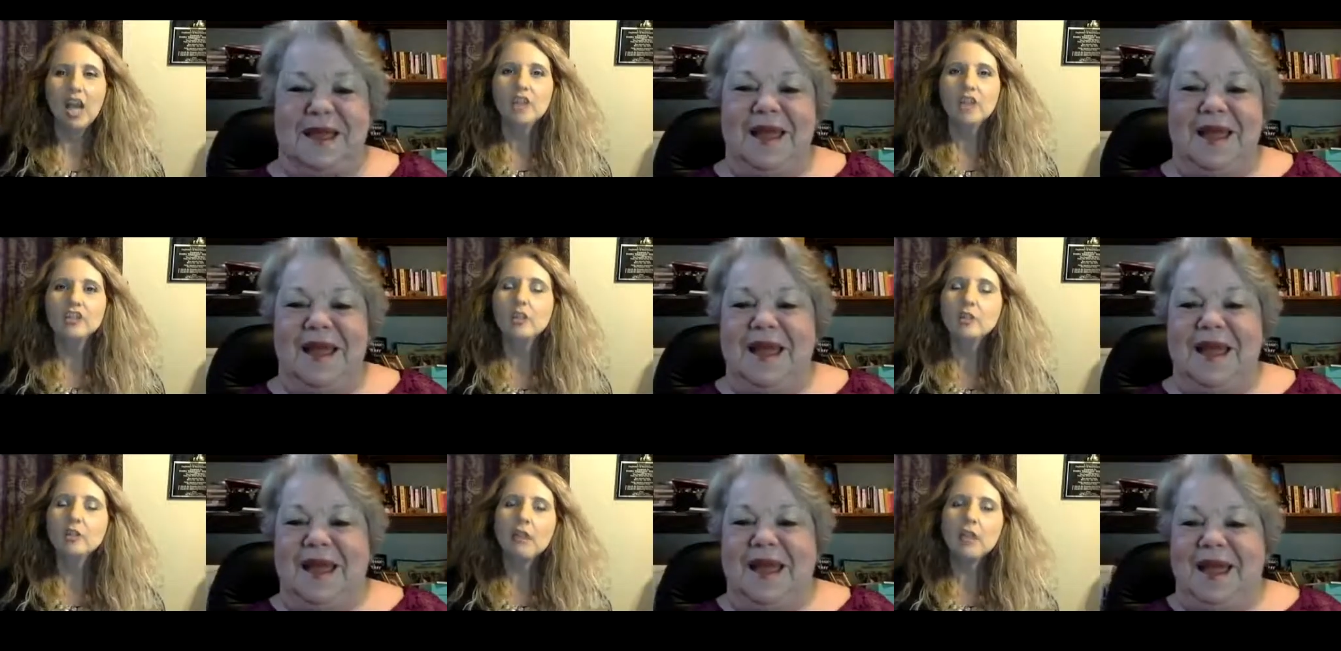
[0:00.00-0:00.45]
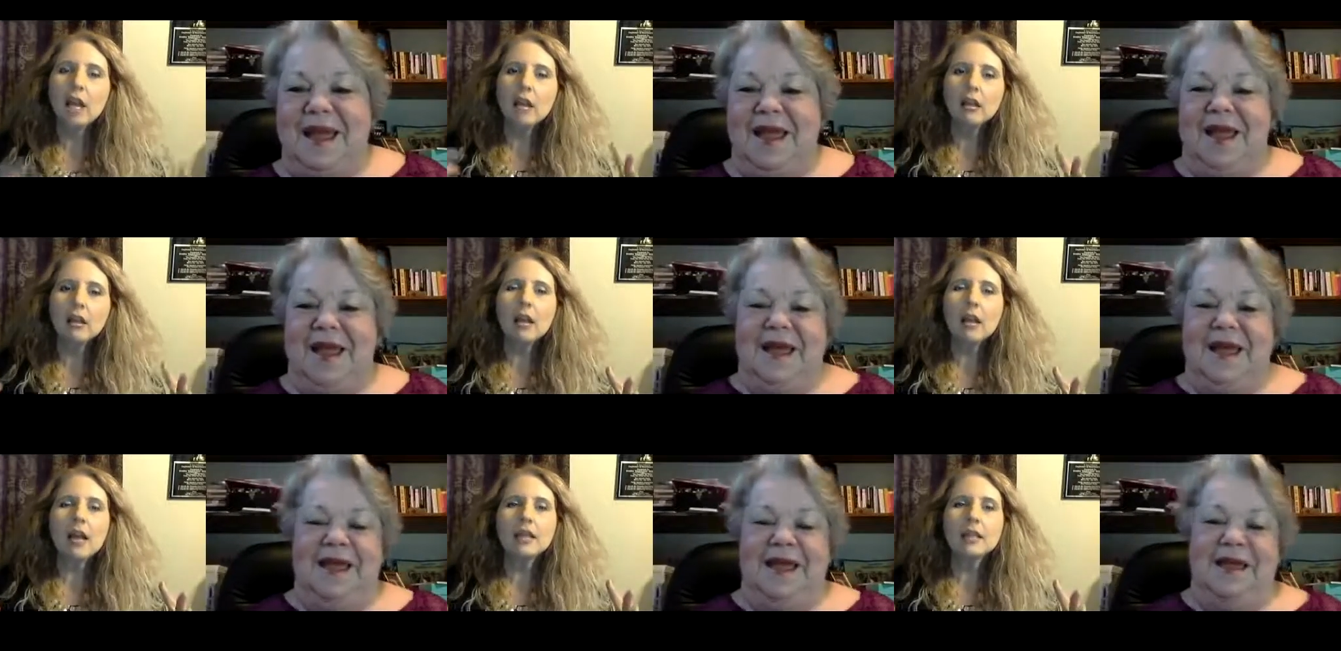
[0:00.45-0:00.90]
Speaker 1: so
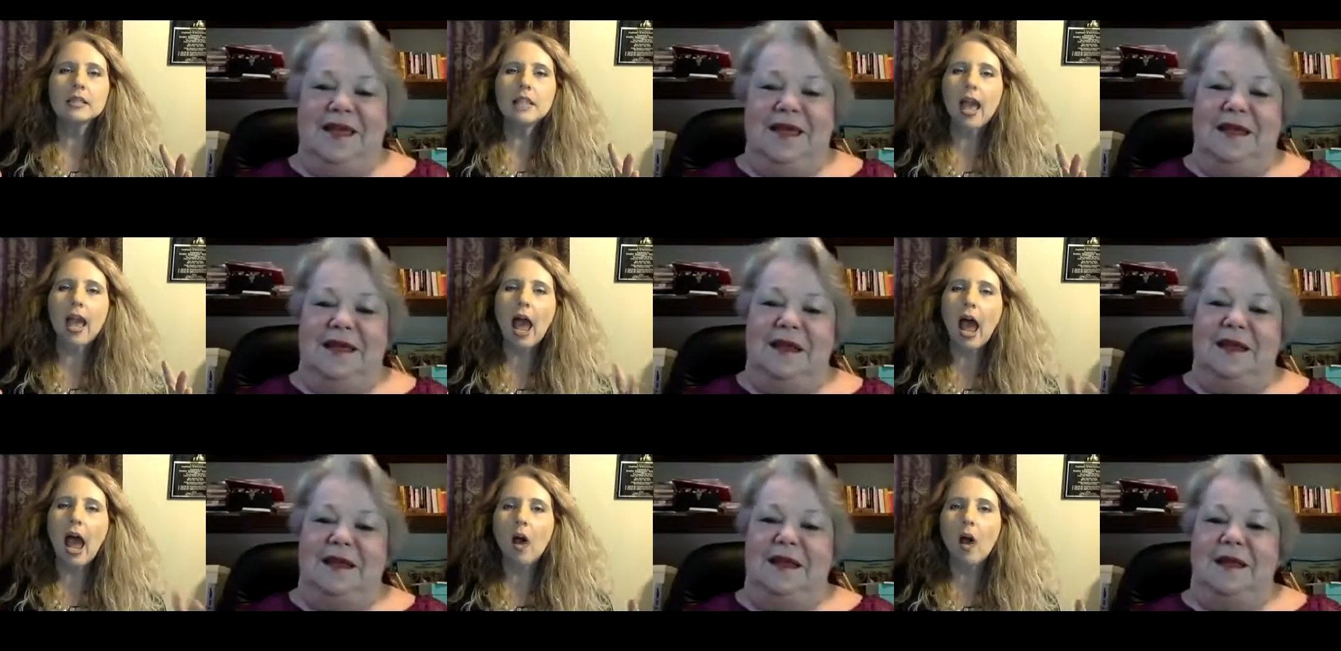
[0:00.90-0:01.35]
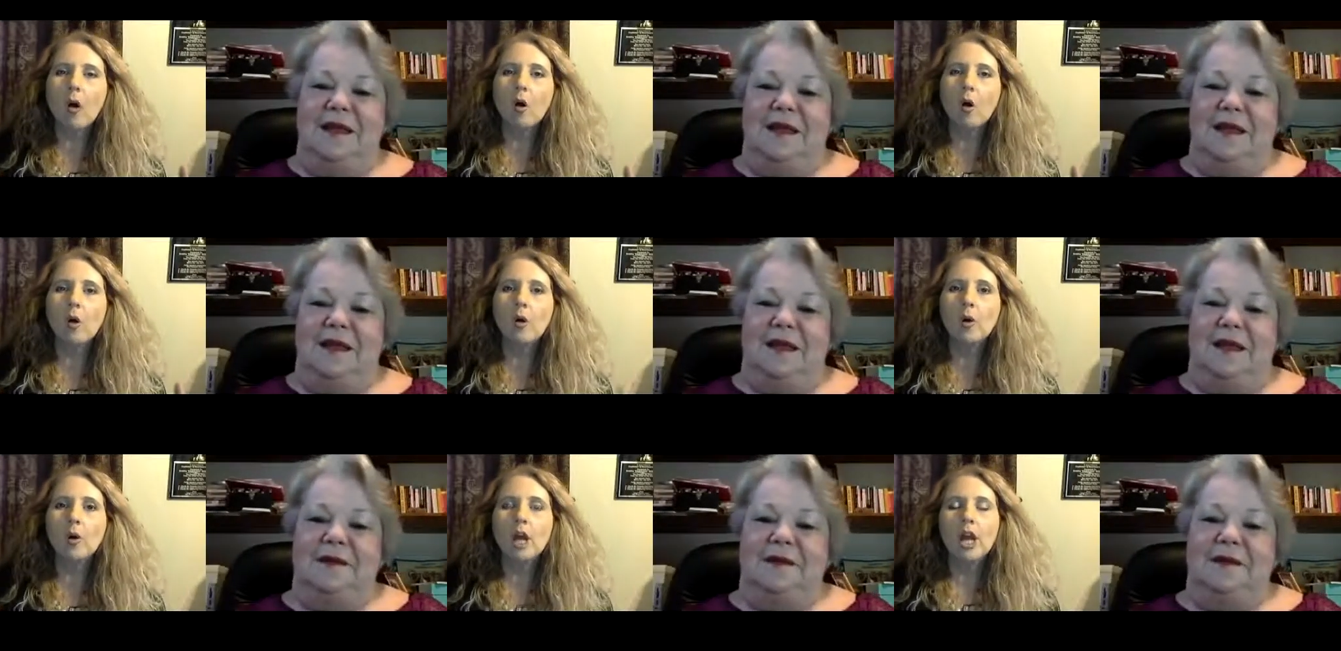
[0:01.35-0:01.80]
tell us
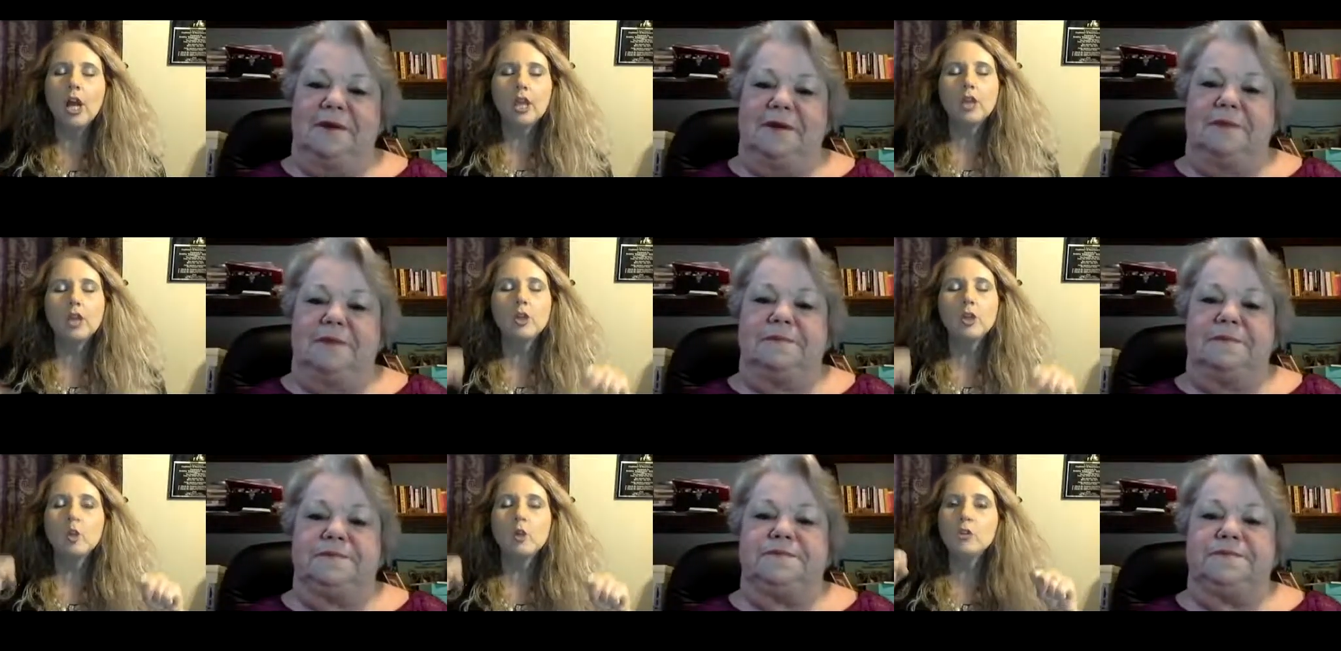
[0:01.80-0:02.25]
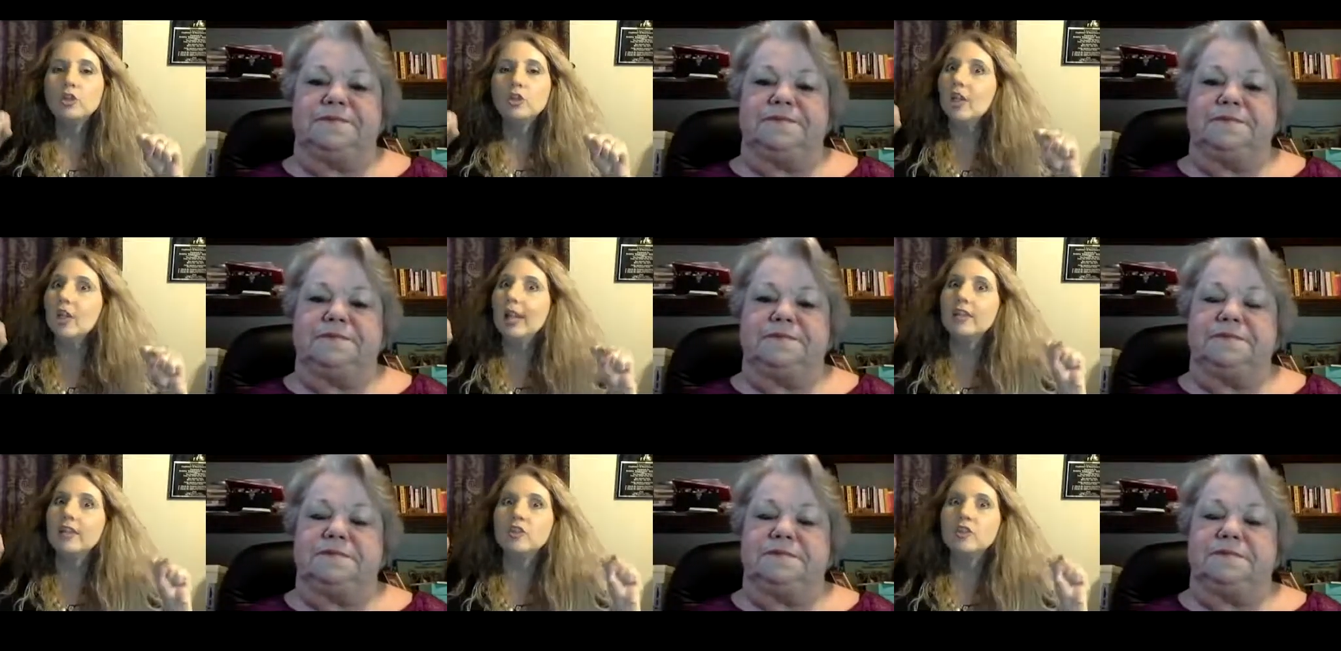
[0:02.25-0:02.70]
how you
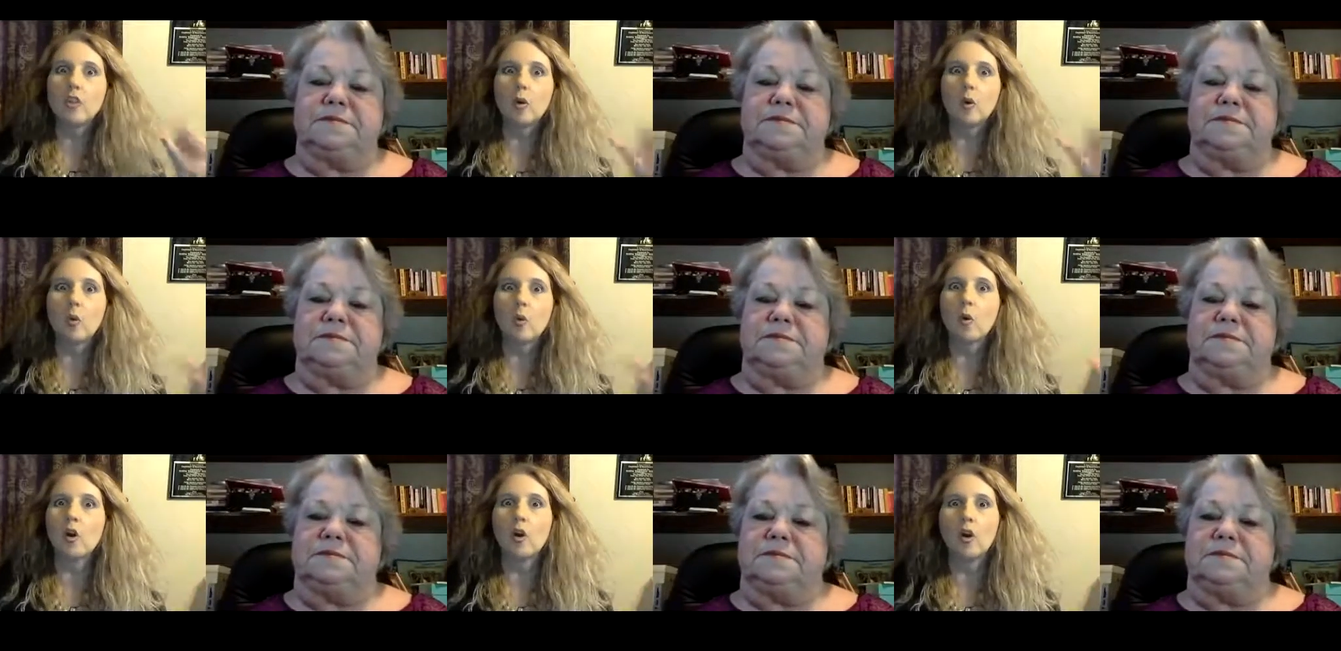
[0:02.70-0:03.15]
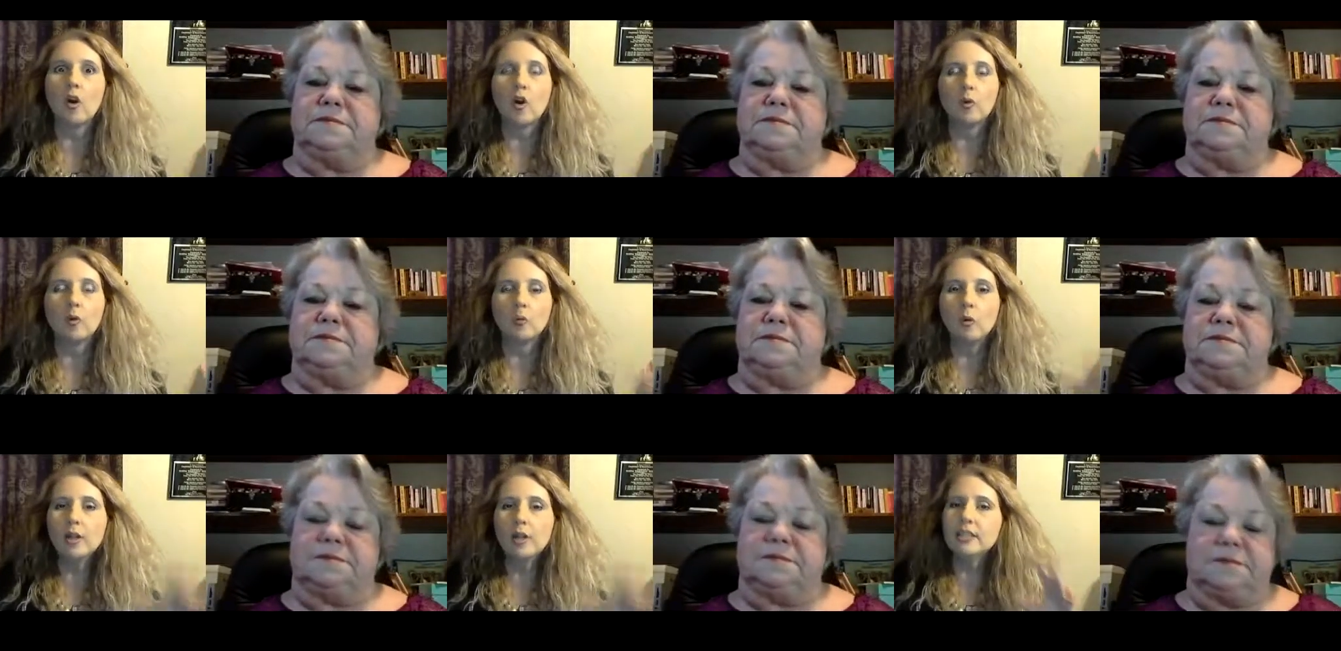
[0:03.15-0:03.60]
change the
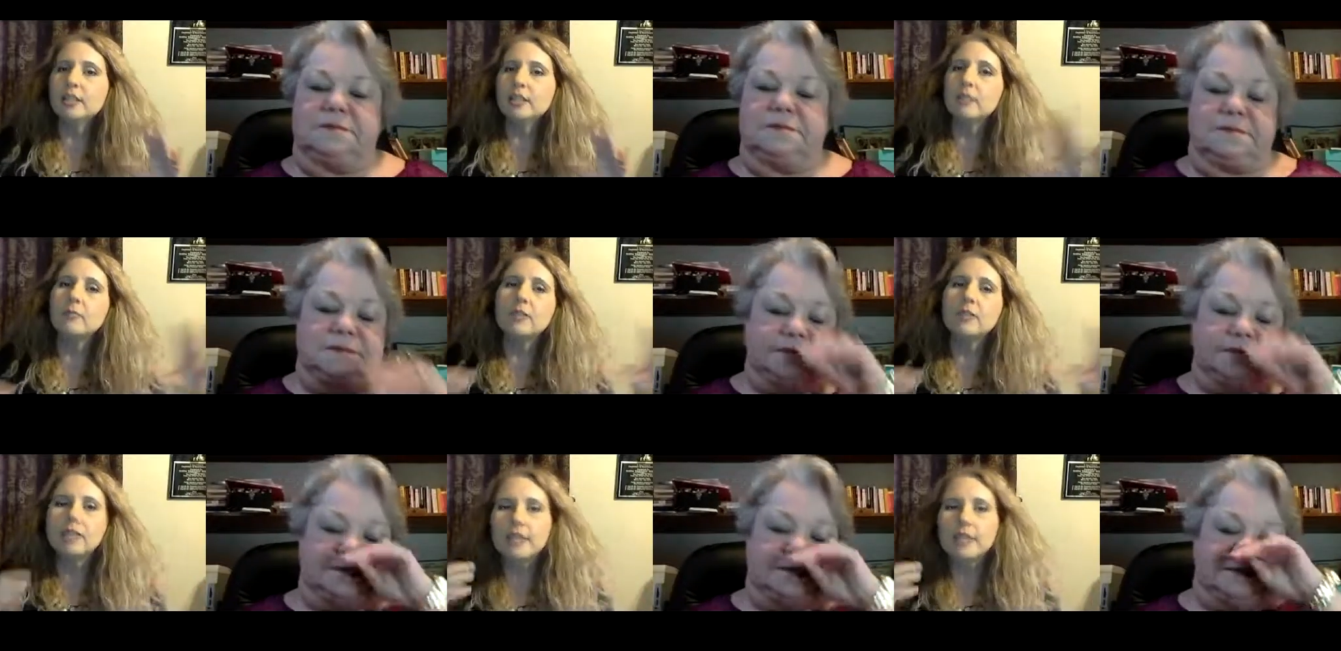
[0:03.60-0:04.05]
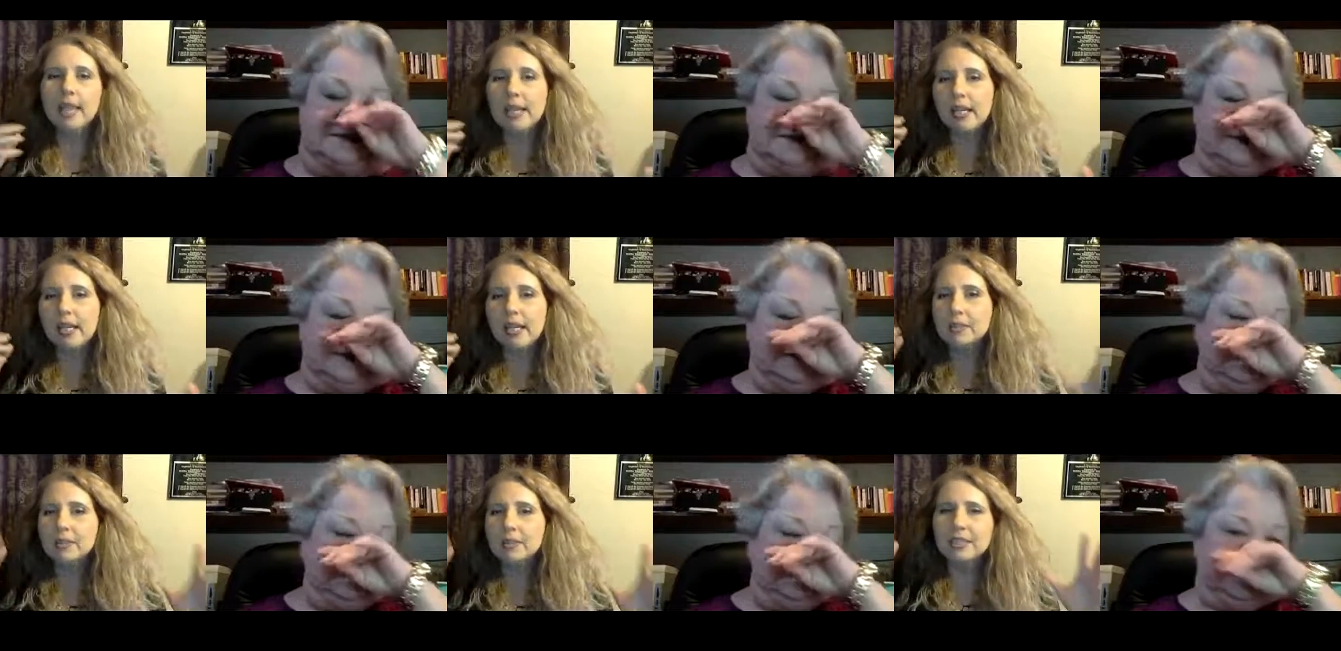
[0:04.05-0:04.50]
world. What some
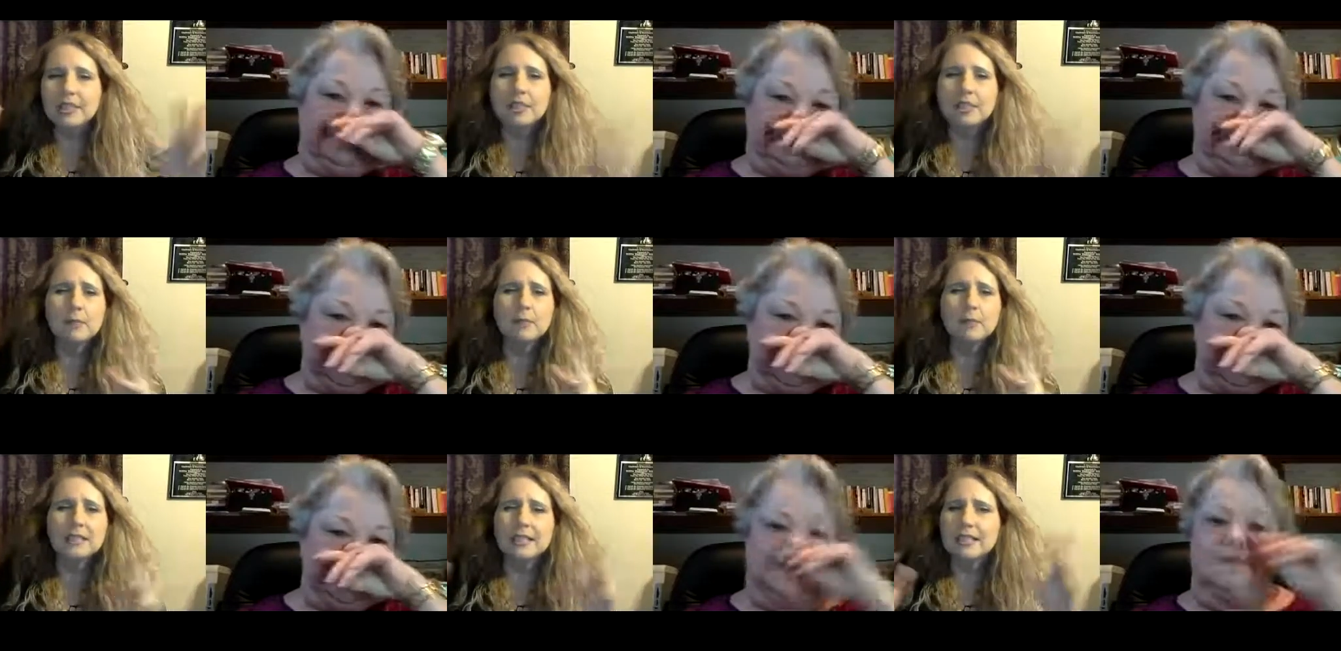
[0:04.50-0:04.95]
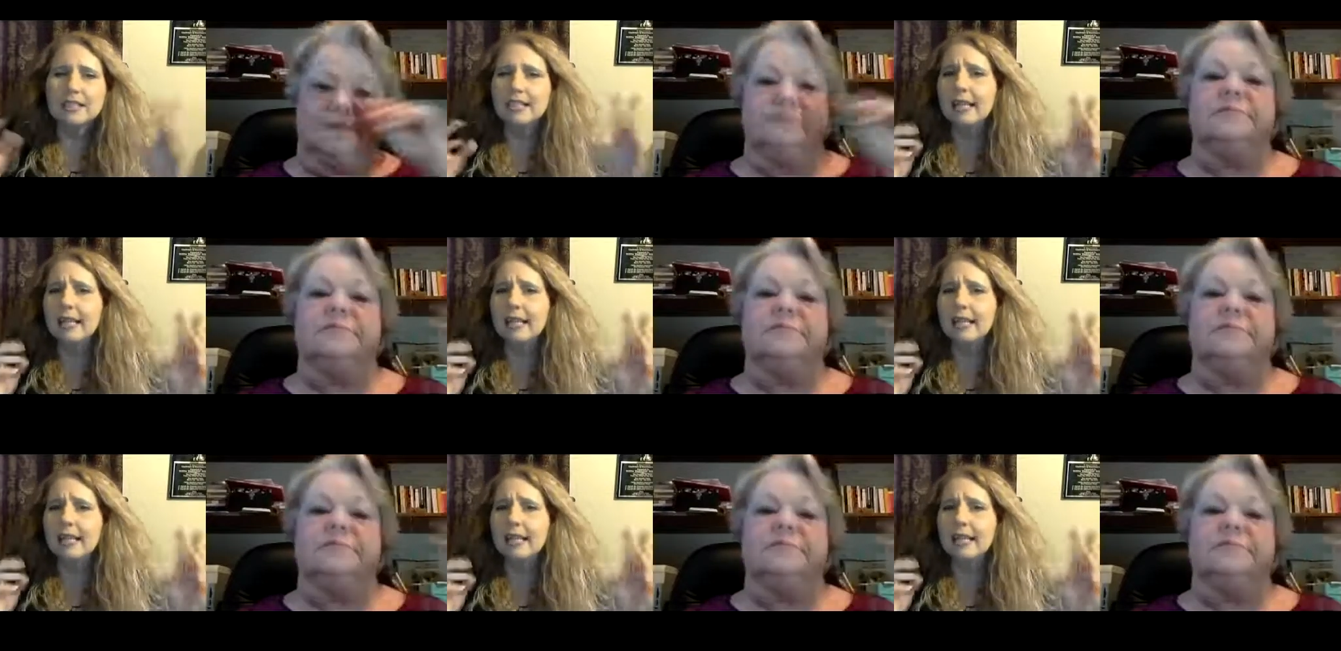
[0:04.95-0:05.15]
tips, tips, and